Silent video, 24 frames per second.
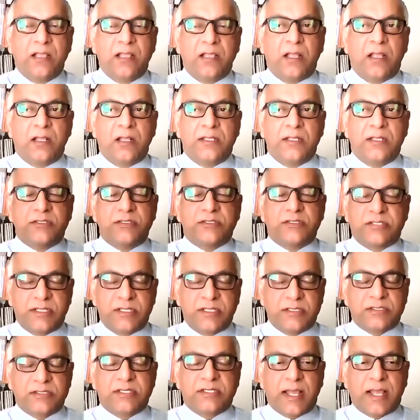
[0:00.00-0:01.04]
Since
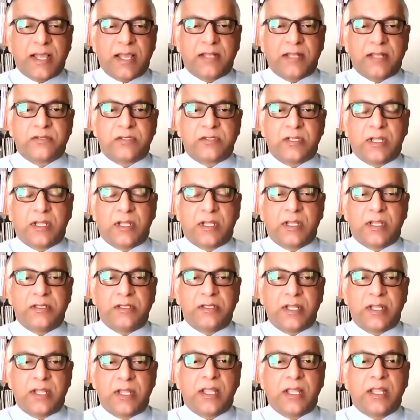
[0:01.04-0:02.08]
that
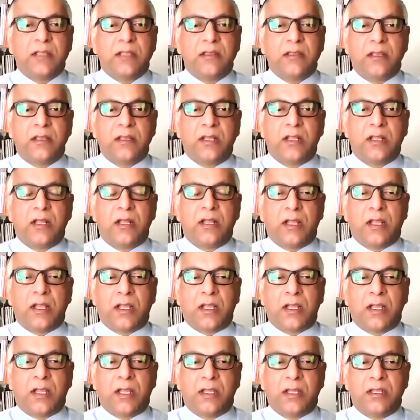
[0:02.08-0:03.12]
day
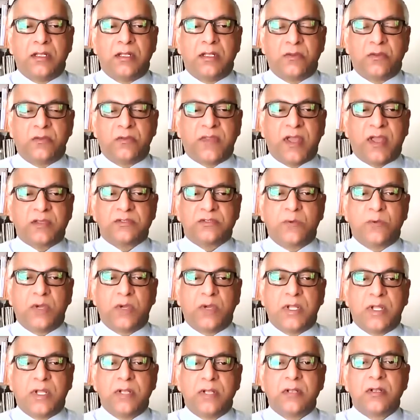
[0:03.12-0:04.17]
in 2001,
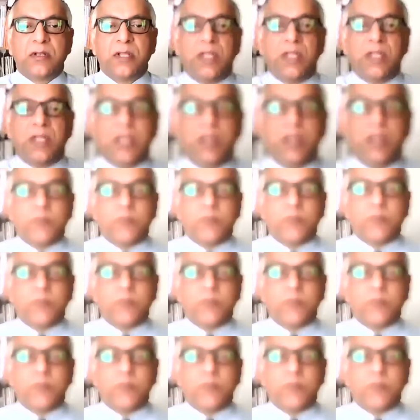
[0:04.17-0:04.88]
Muslims